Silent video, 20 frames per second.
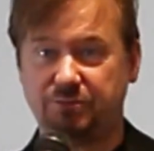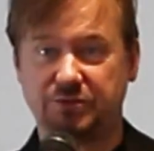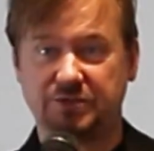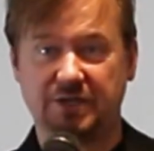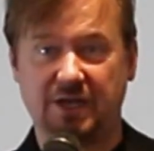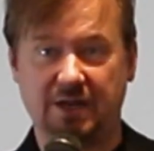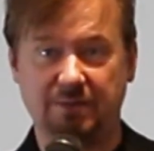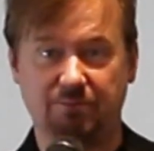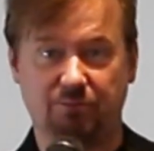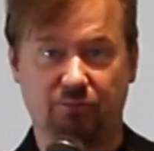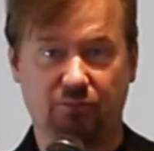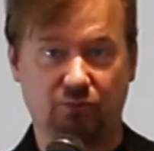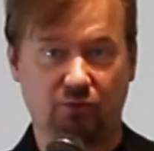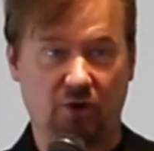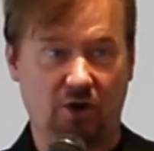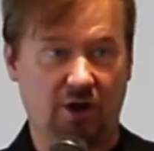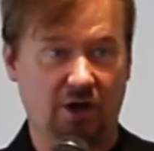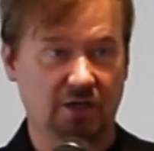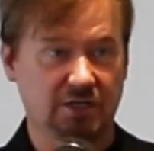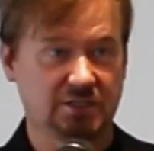and
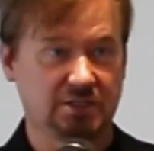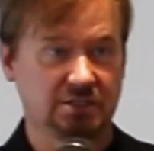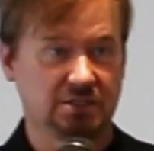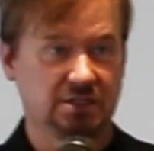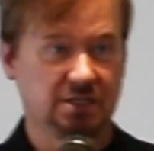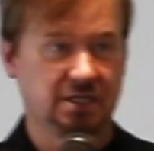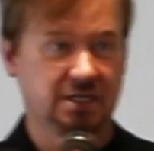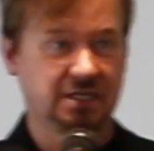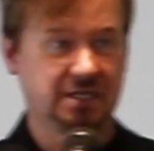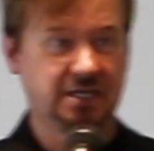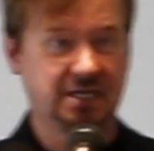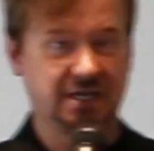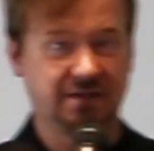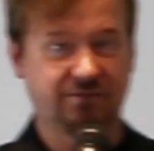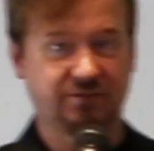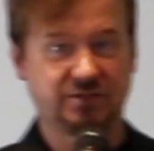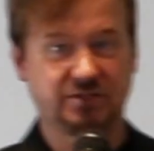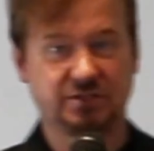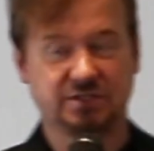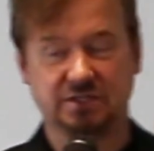brought
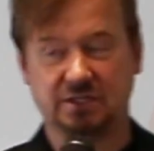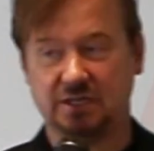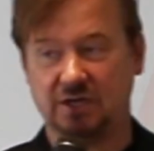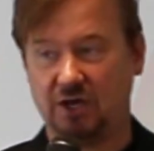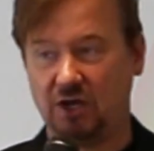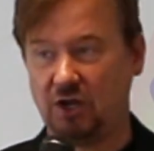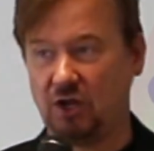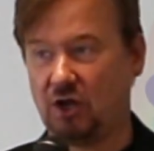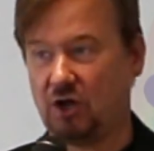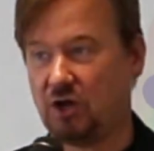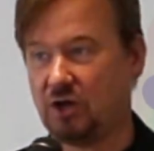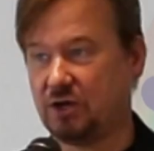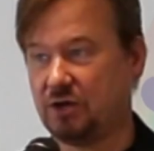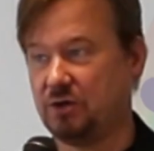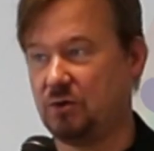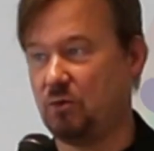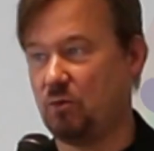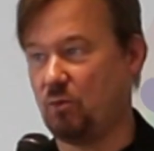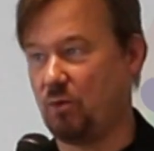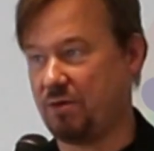gifts
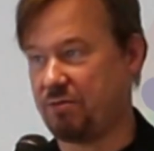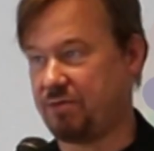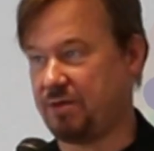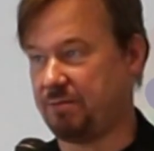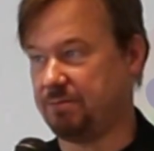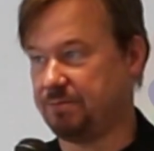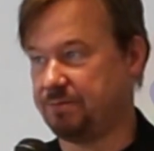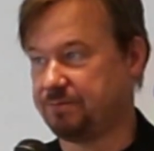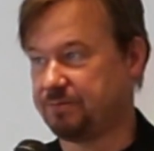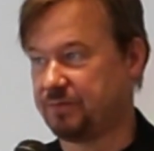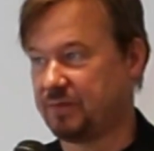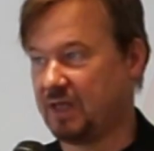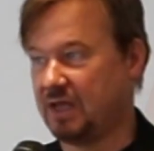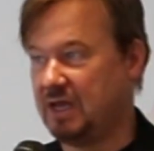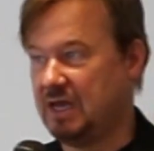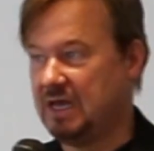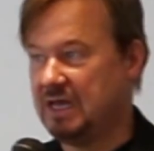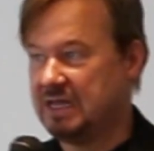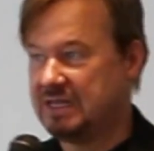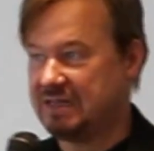along with them.
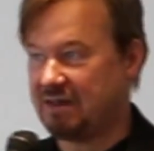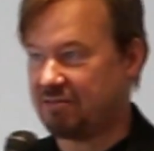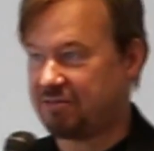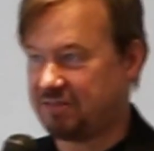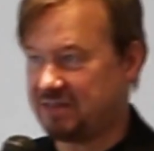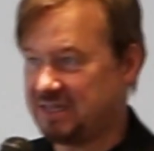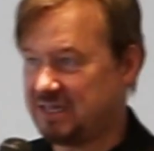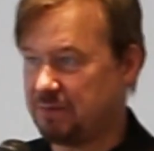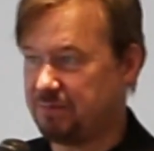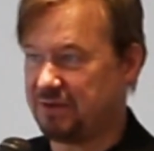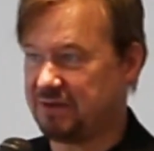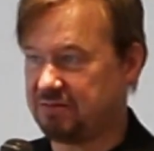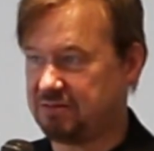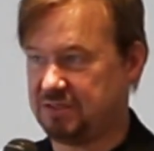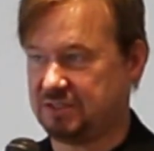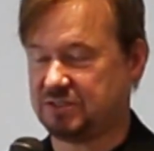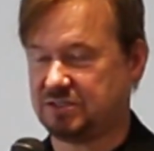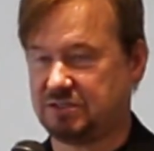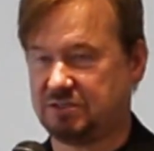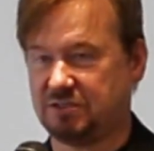Now think about
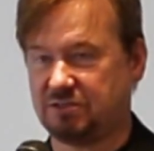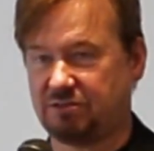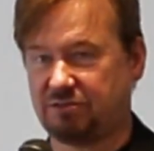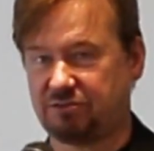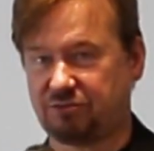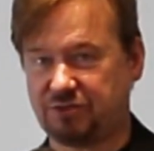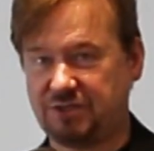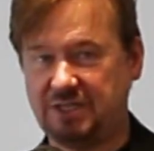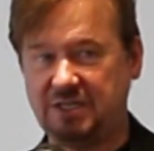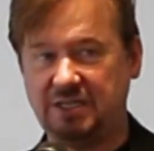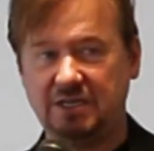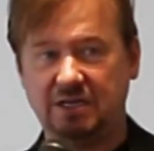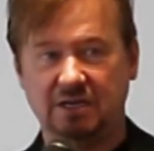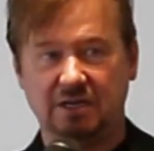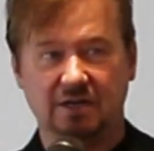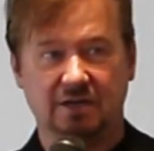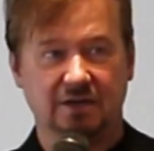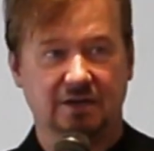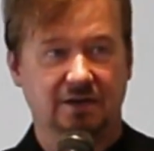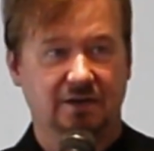this. The three
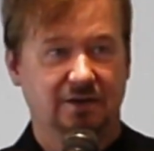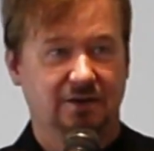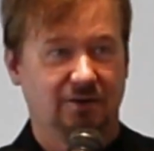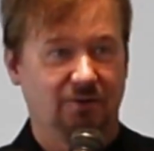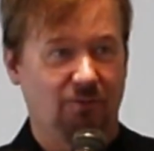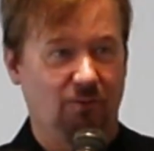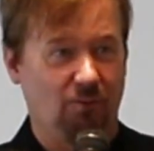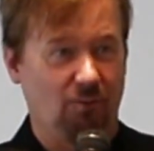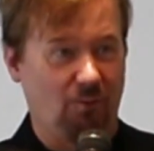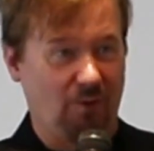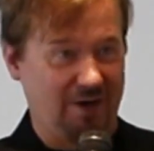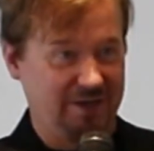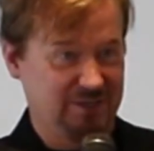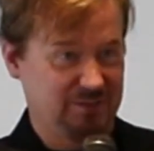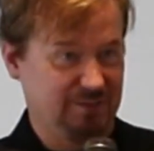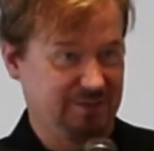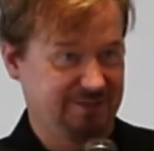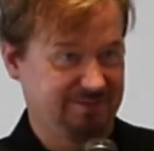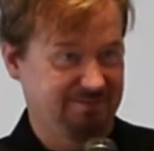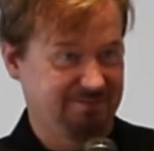wise
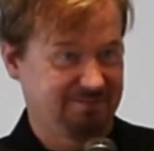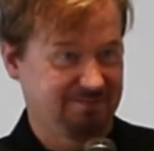men,